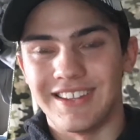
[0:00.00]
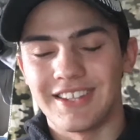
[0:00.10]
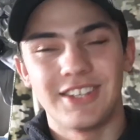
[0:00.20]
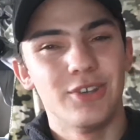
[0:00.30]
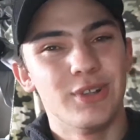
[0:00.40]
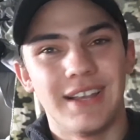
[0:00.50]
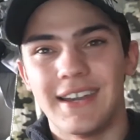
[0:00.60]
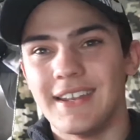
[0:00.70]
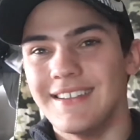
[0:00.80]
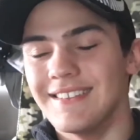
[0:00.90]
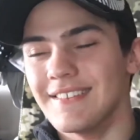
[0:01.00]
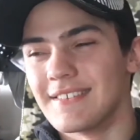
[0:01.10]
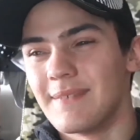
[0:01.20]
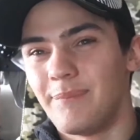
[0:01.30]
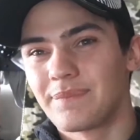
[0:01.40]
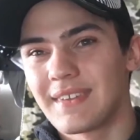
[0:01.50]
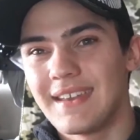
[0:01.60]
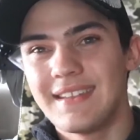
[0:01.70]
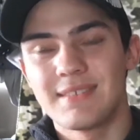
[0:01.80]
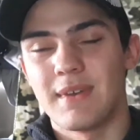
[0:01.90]
The queue line is
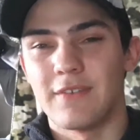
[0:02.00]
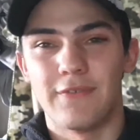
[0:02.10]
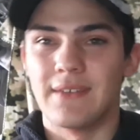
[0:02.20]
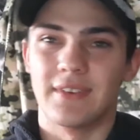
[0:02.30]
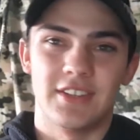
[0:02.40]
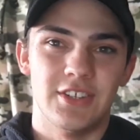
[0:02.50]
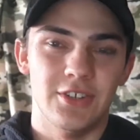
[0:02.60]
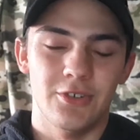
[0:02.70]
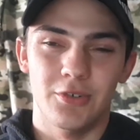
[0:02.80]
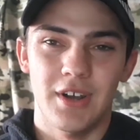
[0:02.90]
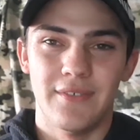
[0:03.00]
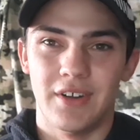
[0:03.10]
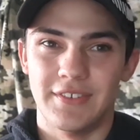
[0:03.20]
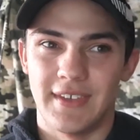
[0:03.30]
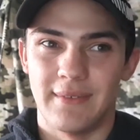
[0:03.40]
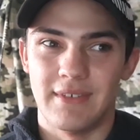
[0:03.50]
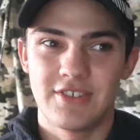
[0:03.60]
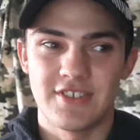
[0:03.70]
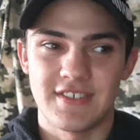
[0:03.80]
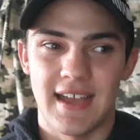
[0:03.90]
my favorite queue of all time. It's
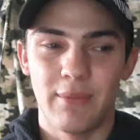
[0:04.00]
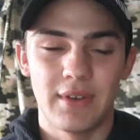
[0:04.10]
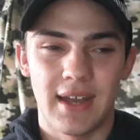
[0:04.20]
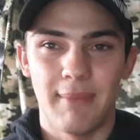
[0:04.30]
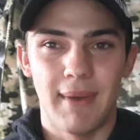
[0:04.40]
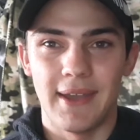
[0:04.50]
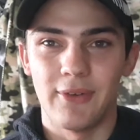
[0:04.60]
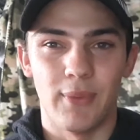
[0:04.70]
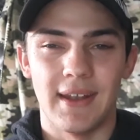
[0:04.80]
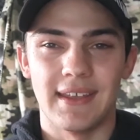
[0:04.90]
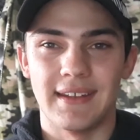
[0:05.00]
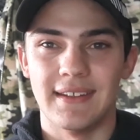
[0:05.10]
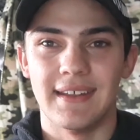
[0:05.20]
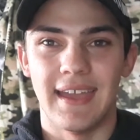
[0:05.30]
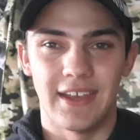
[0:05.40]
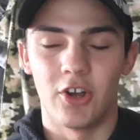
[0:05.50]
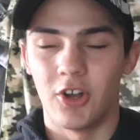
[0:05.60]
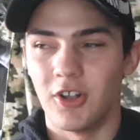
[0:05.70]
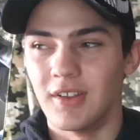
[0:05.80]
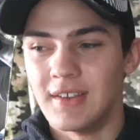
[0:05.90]
just I would not mind waiting in it at
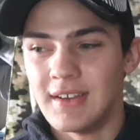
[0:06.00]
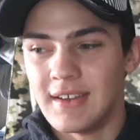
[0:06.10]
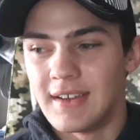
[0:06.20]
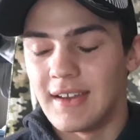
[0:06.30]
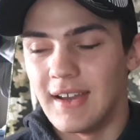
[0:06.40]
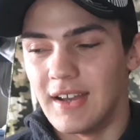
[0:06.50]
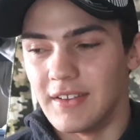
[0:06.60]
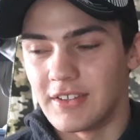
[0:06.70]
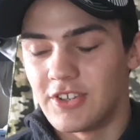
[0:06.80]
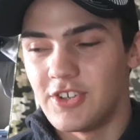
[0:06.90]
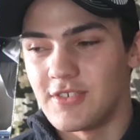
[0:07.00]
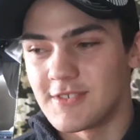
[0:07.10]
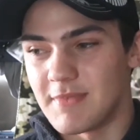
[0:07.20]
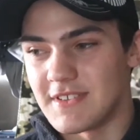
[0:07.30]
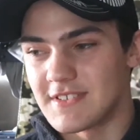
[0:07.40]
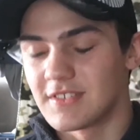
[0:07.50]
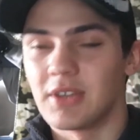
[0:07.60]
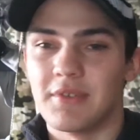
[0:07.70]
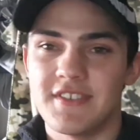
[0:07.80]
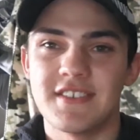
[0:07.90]
all. The queue is basically a
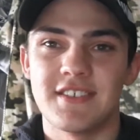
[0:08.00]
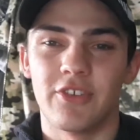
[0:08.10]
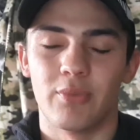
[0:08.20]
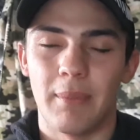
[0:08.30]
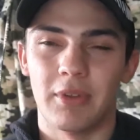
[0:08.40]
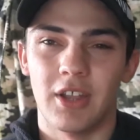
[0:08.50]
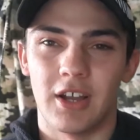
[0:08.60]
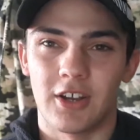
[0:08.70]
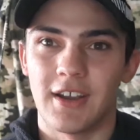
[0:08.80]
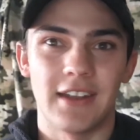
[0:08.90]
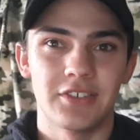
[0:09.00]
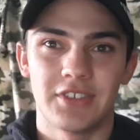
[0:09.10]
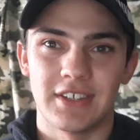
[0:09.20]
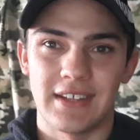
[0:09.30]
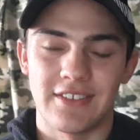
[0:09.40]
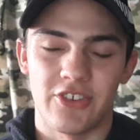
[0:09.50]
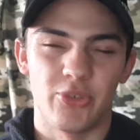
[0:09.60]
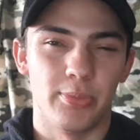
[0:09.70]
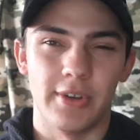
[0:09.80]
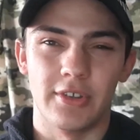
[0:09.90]
resistance weapon locker. I don't think that's a
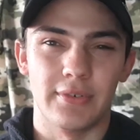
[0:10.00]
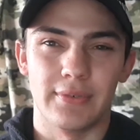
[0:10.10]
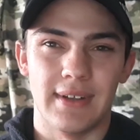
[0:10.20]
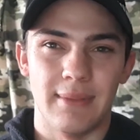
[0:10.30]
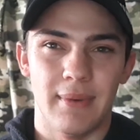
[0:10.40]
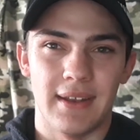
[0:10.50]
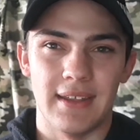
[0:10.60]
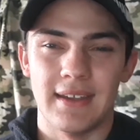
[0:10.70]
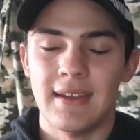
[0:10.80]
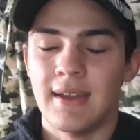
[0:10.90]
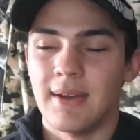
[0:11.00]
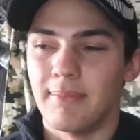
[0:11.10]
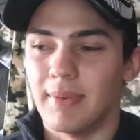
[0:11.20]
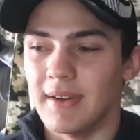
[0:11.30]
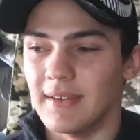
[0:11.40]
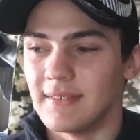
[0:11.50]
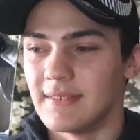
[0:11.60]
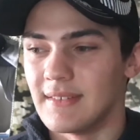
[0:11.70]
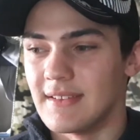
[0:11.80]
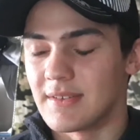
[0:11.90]
spoiler for anybody, but
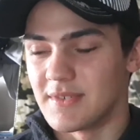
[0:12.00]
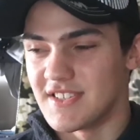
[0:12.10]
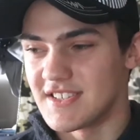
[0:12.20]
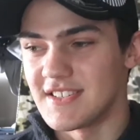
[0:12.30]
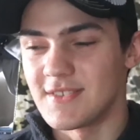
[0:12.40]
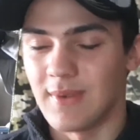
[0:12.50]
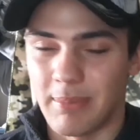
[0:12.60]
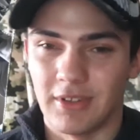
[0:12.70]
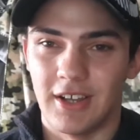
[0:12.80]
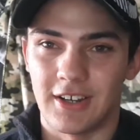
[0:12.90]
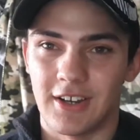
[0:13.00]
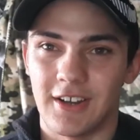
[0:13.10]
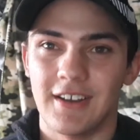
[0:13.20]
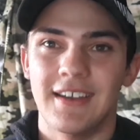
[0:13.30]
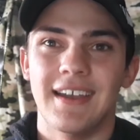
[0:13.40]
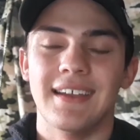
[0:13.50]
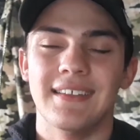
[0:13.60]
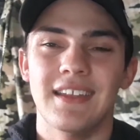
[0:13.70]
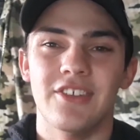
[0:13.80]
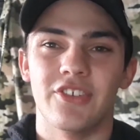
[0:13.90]
it's a resistance weapon locker, and
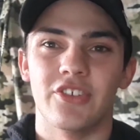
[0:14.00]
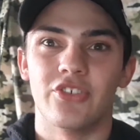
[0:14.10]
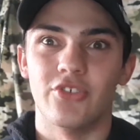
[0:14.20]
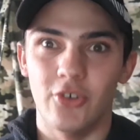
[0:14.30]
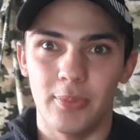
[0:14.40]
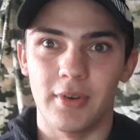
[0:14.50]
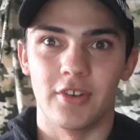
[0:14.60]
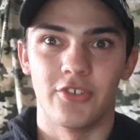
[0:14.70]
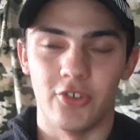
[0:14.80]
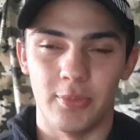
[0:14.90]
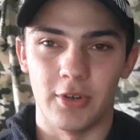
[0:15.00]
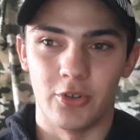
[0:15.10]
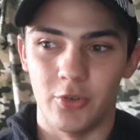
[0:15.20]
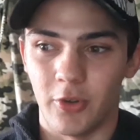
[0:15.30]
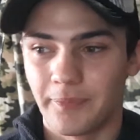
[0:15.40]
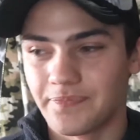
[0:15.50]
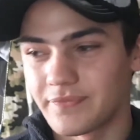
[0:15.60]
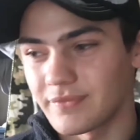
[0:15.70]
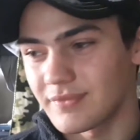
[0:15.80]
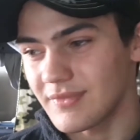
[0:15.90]
it is super super cool.
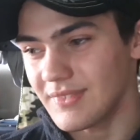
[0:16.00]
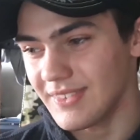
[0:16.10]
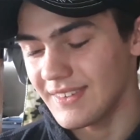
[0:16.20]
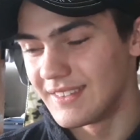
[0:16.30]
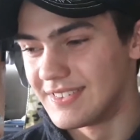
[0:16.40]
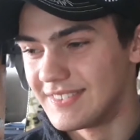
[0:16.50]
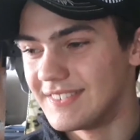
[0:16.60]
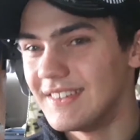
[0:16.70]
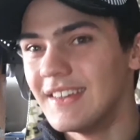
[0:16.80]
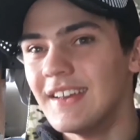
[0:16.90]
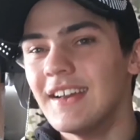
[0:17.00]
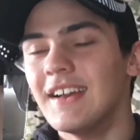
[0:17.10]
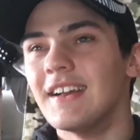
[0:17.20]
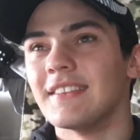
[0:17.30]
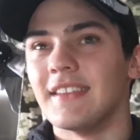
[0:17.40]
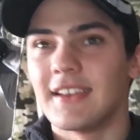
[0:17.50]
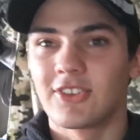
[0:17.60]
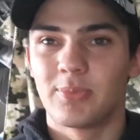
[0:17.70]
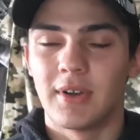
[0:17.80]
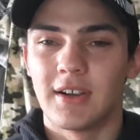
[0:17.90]
The
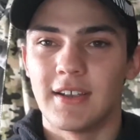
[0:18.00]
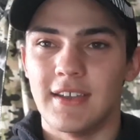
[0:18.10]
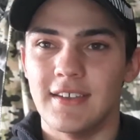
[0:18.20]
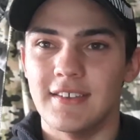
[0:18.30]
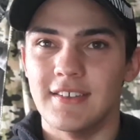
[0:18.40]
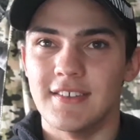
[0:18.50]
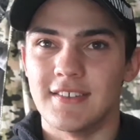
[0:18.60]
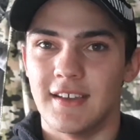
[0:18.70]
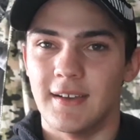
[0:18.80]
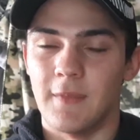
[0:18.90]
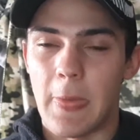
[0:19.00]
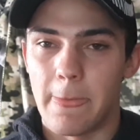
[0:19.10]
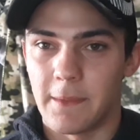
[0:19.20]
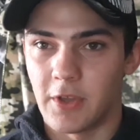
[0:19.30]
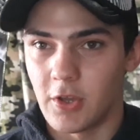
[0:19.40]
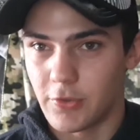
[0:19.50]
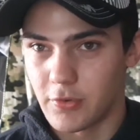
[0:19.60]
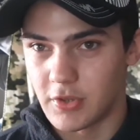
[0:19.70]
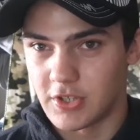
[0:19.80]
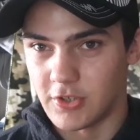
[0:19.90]
next part is you go
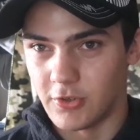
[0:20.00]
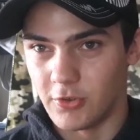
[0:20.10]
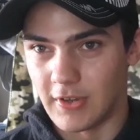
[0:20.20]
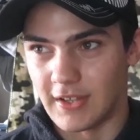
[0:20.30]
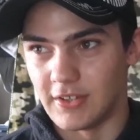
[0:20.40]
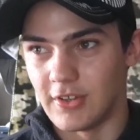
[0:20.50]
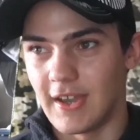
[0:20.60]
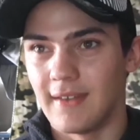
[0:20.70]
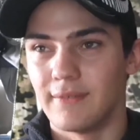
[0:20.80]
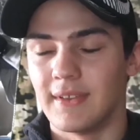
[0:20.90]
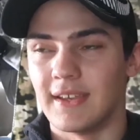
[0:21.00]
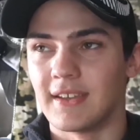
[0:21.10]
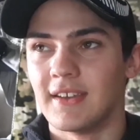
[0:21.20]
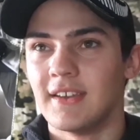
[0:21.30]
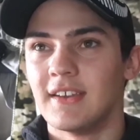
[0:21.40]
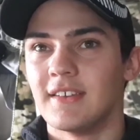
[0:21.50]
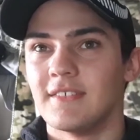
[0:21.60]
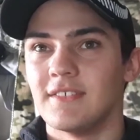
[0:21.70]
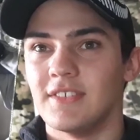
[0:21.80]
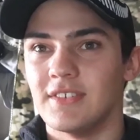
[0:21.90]
through the queue and you have like
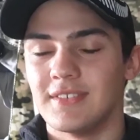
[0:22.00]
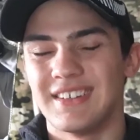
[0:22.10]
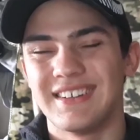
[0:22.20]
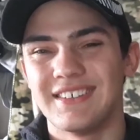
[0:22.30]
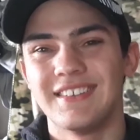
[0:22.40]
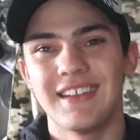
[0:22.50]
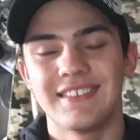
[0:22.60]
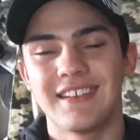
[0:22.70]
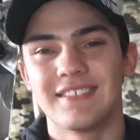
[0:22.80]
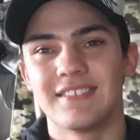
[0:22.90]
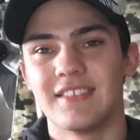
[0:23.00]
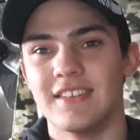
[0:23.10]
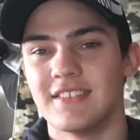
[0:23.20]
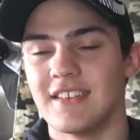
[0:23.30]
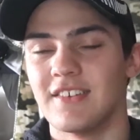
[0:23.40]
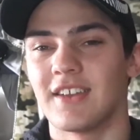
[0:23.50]
you get down to the state.